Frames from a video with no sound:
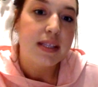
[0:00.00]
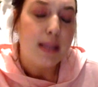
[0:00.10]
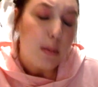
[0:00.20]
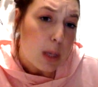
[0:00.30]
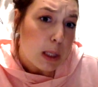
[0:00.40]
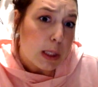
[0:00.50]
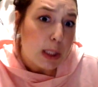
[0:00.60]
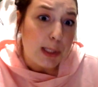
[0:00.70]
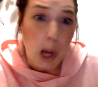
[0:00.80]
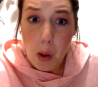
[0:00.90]
some days I
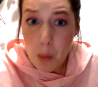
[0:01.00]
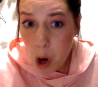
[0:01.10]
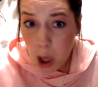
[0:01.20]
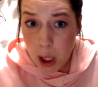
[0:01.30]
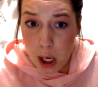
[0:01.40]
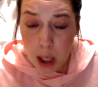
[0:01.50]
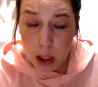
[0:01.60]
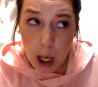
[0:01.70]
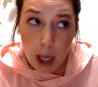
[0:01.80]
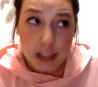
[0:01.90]
don't want it,
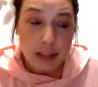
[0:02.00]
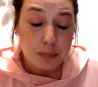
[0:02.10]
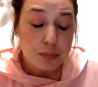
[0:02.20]
like,